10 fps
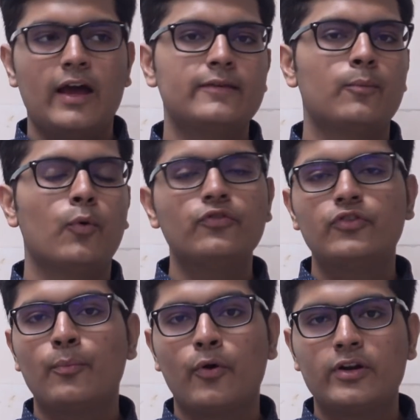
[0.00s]
And the
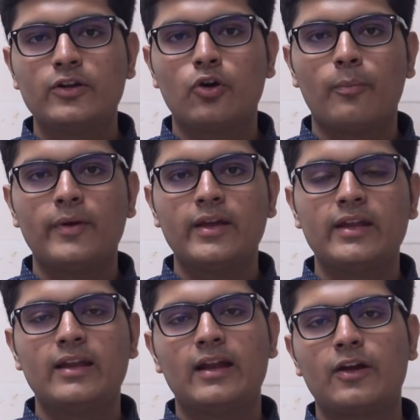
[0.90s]
most important topic
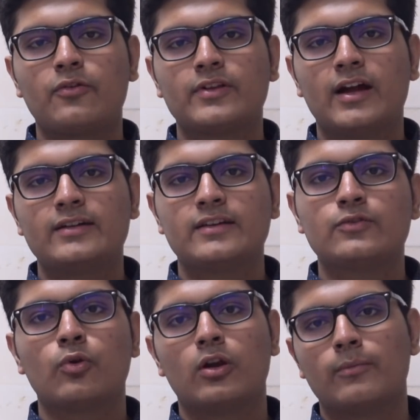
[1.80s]
in electrostats
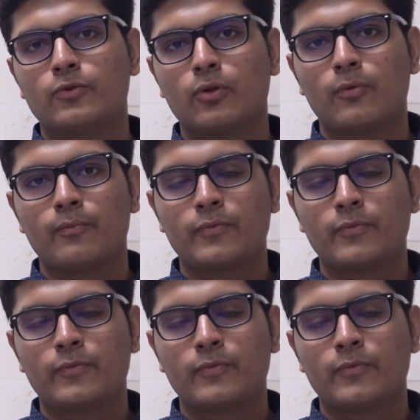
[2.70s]
is Coulomb's law.